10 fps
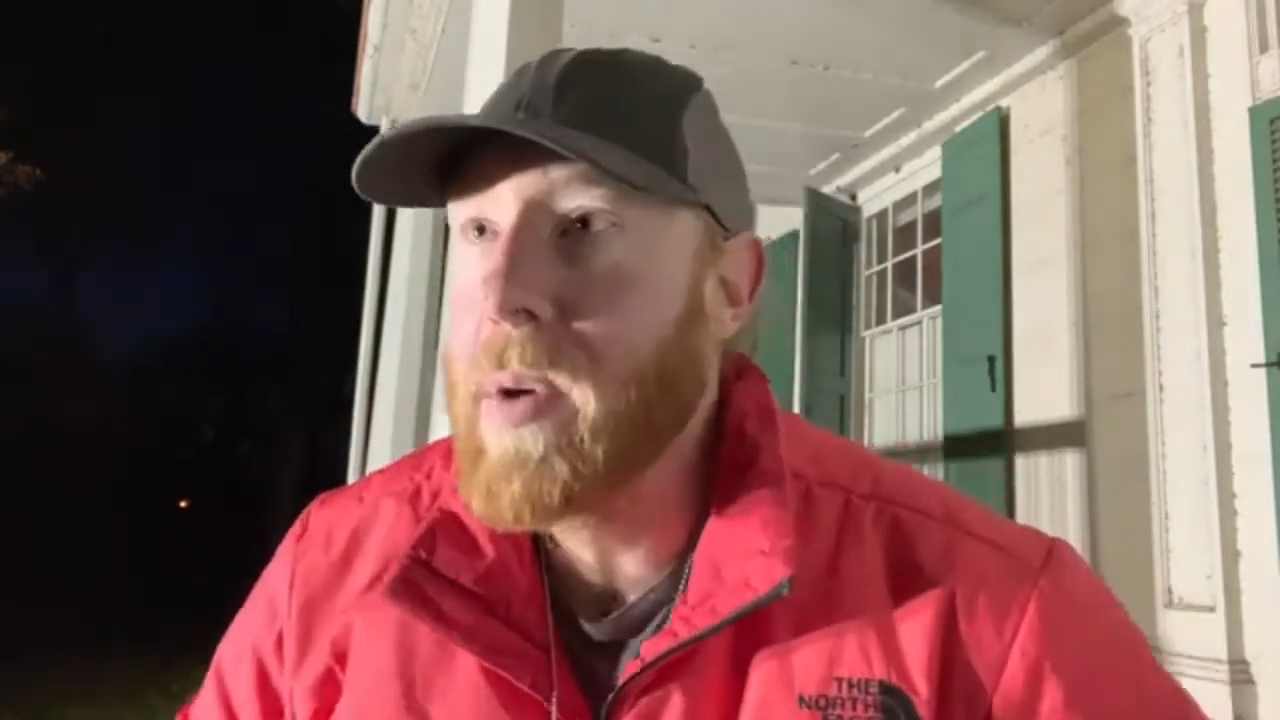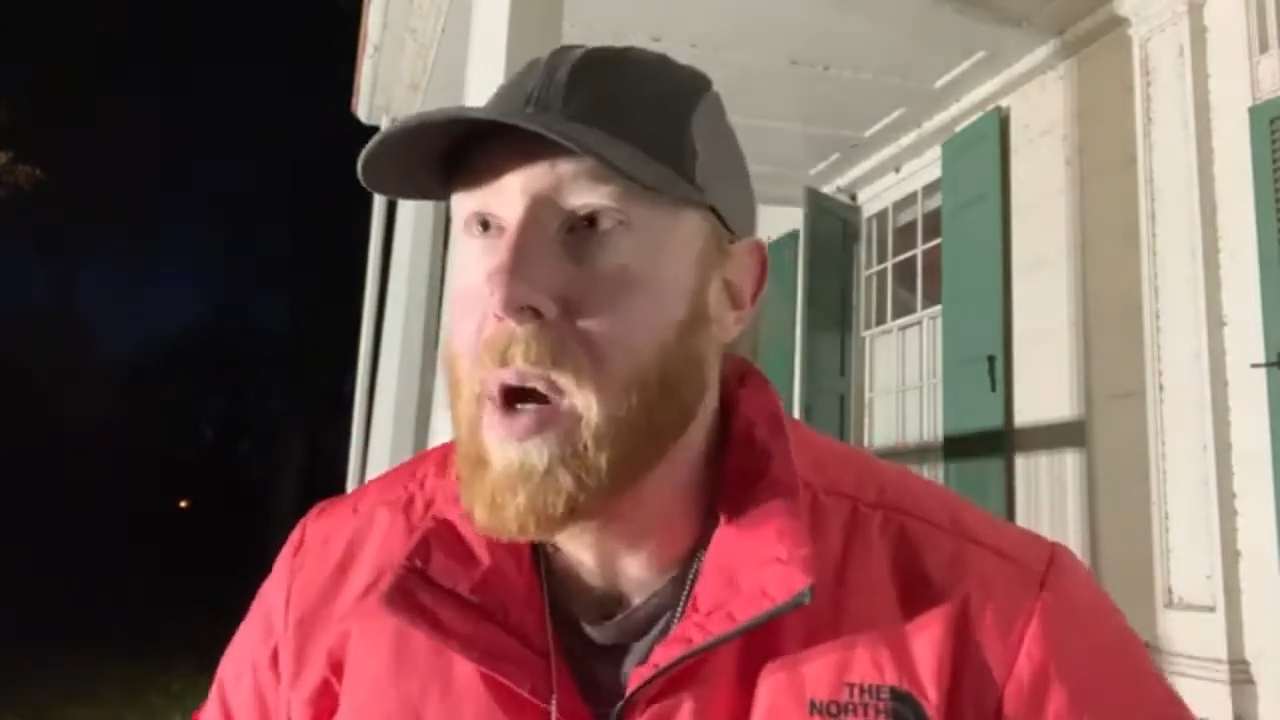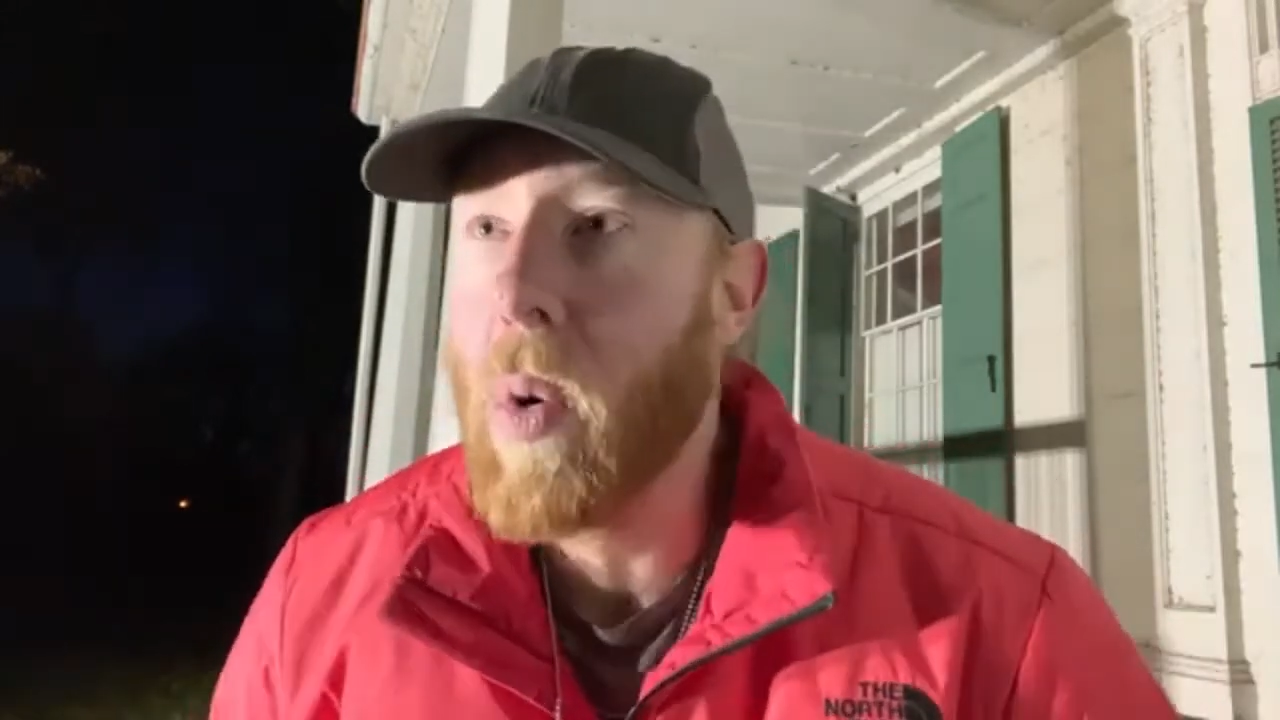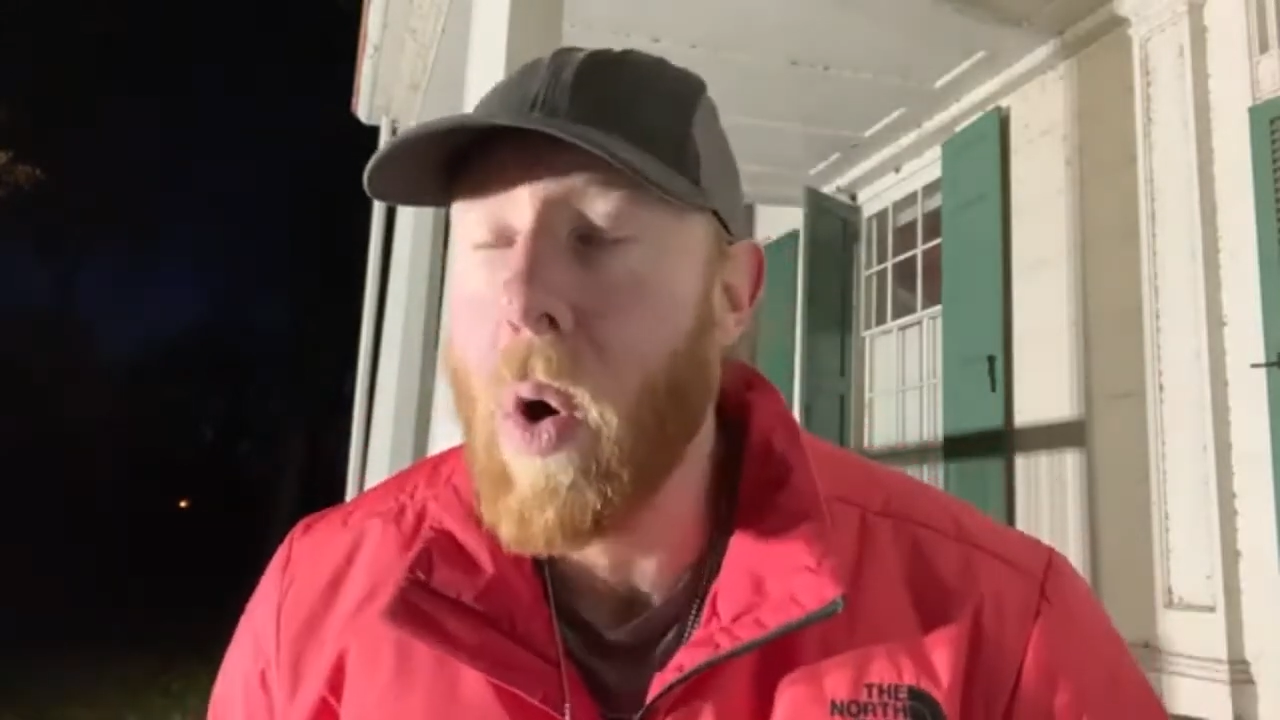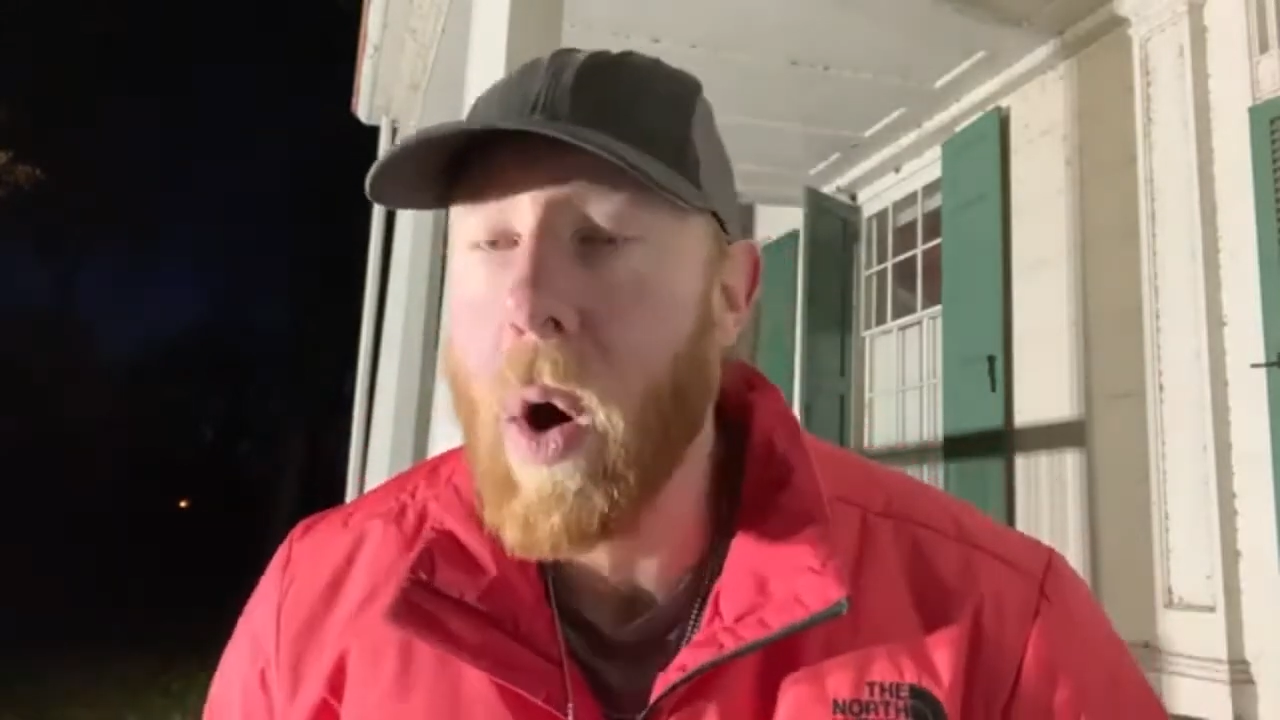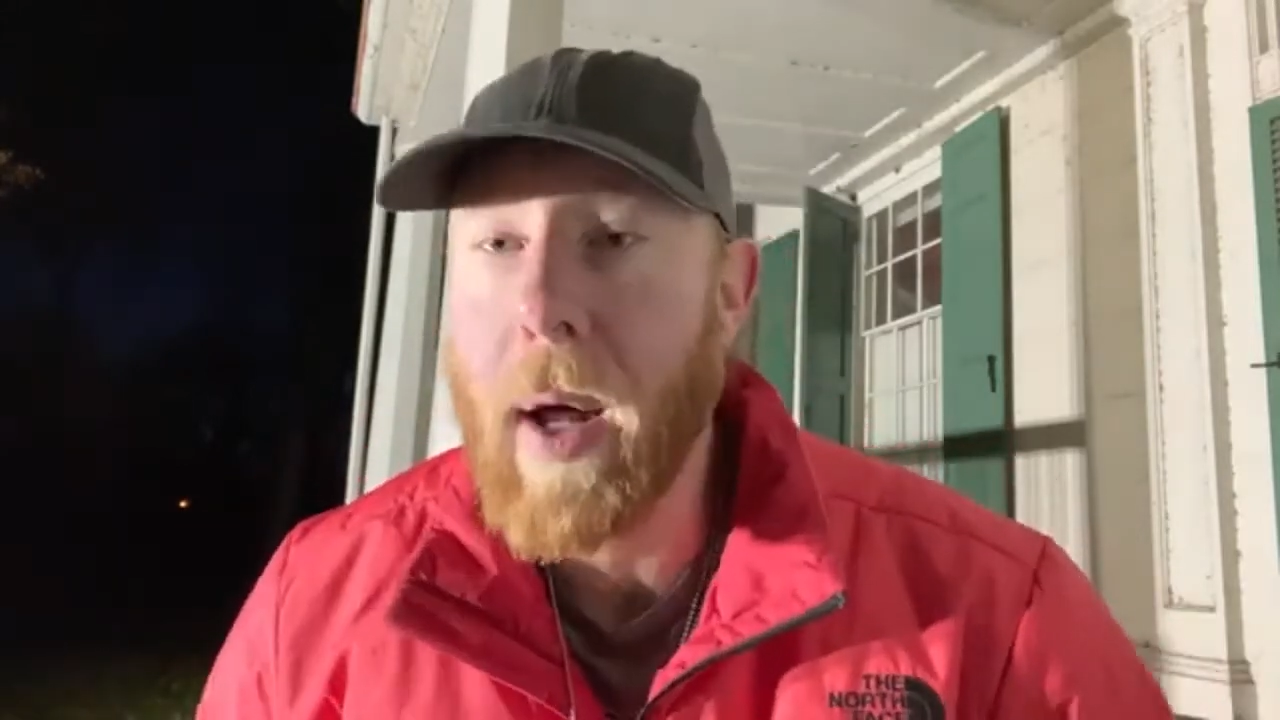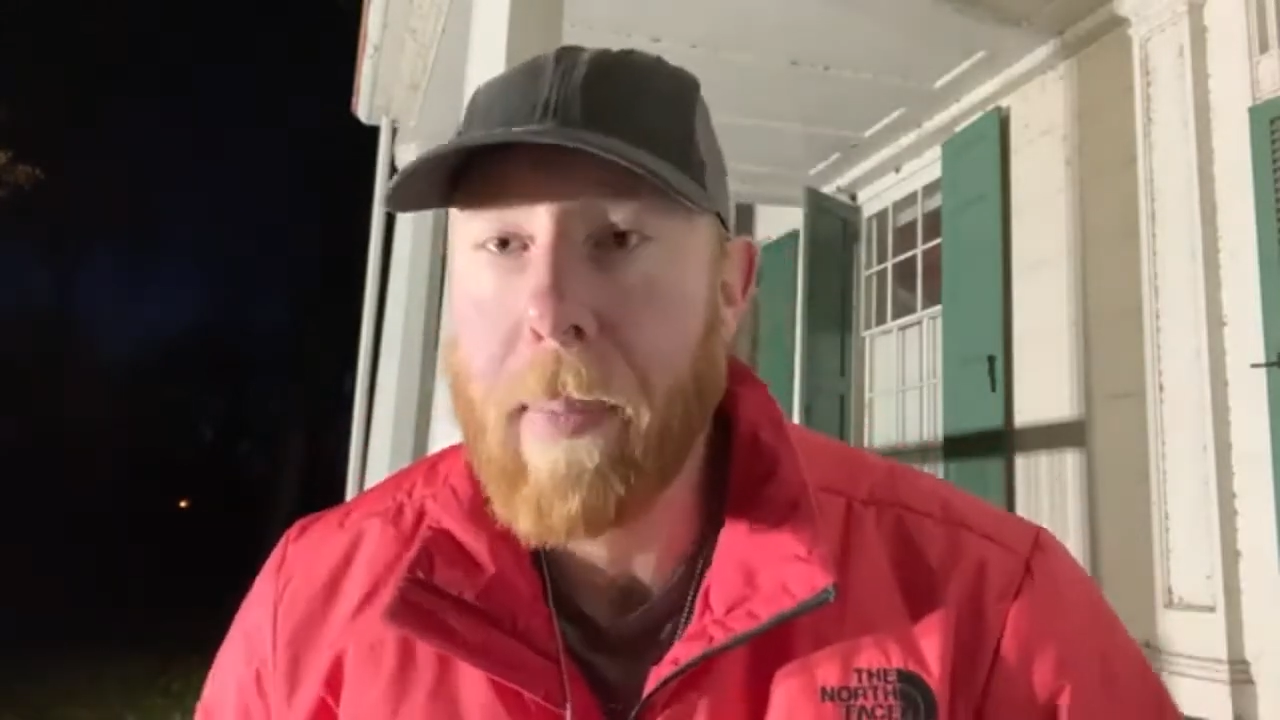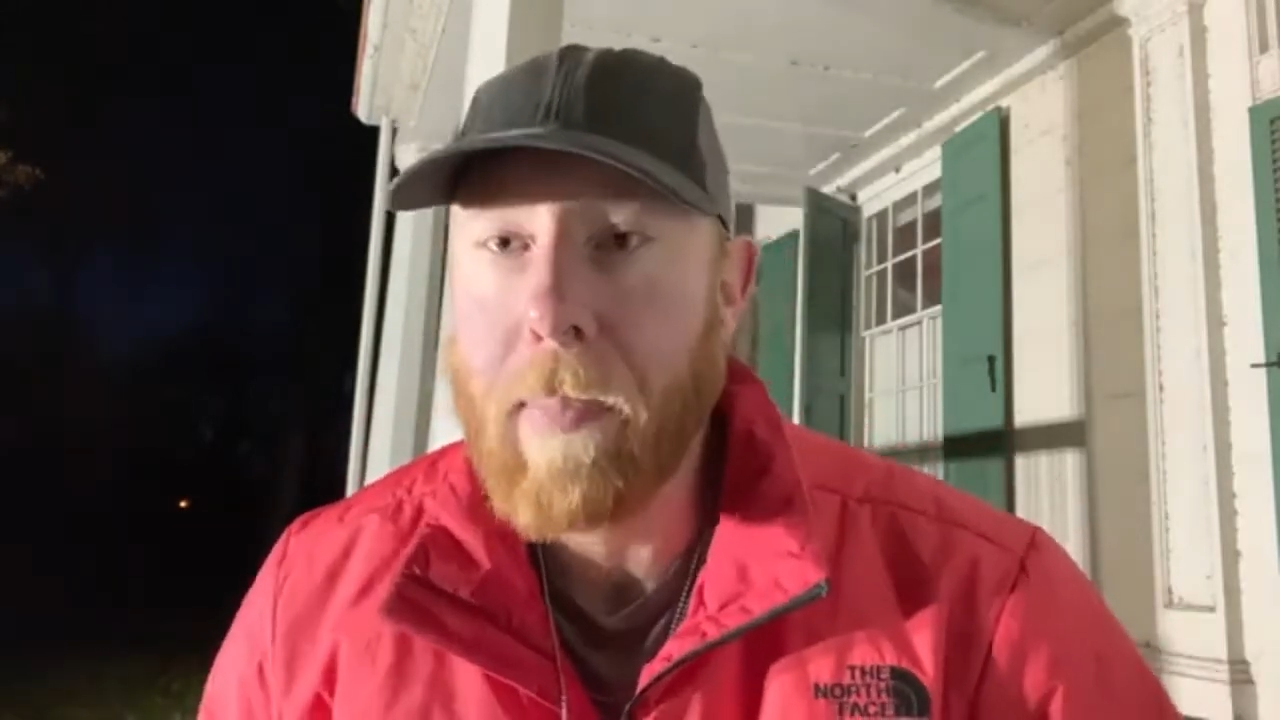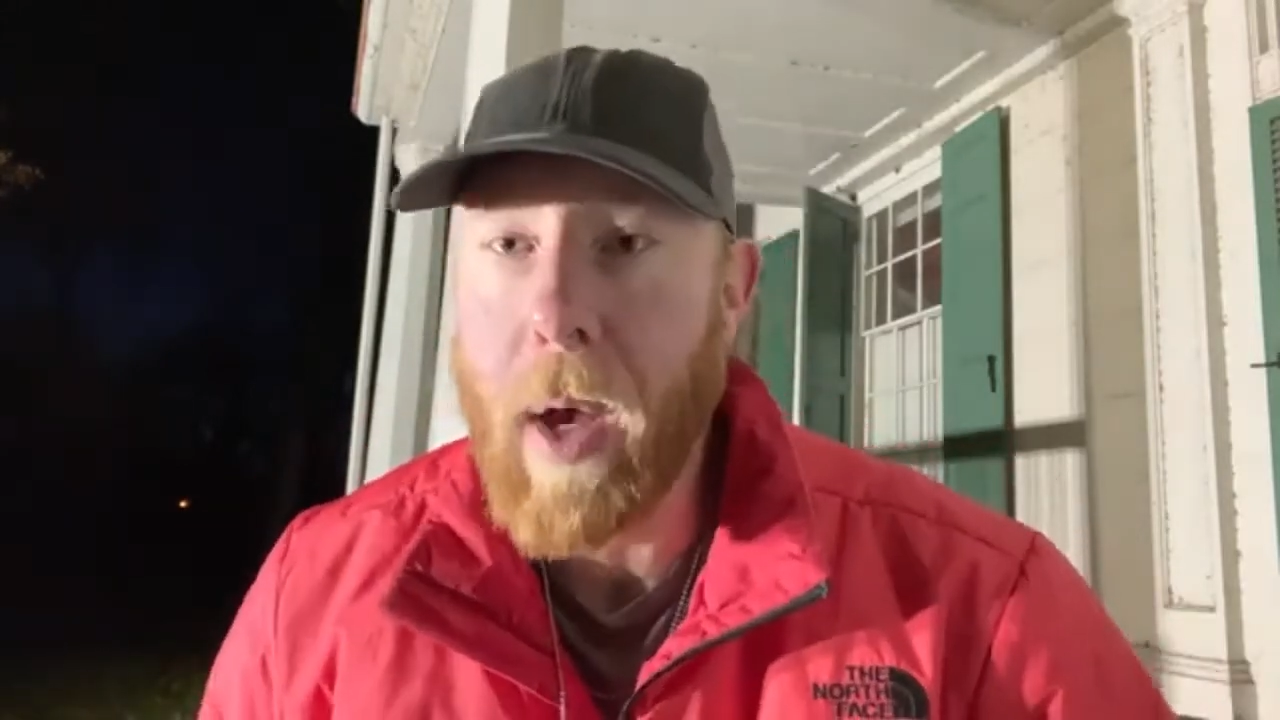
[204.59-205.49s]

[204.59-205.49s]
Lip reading: to go on